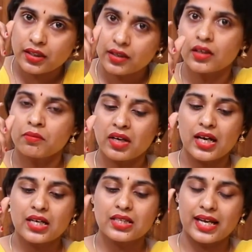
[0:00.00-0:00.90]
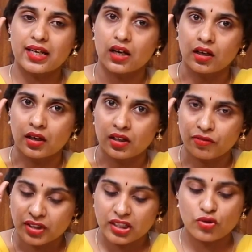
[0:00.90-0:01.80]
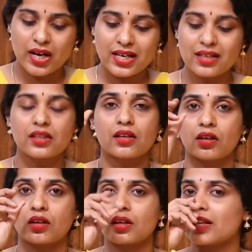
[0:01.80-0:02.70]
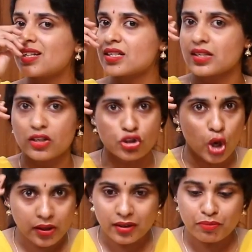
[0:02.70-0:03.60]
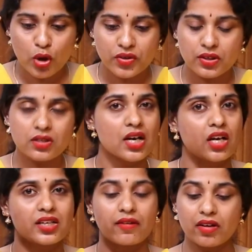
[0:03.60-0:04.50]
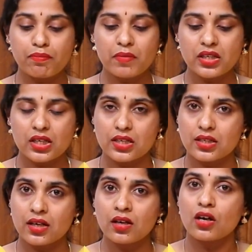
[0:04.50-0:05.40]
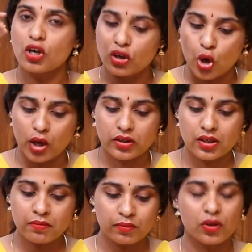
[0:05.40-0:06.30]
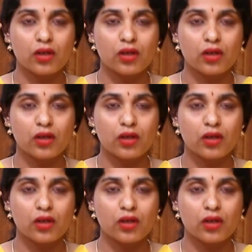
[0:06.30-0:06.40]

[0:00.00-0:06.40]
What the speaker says: term is like for the training, it is a short-term process. Development is a long-term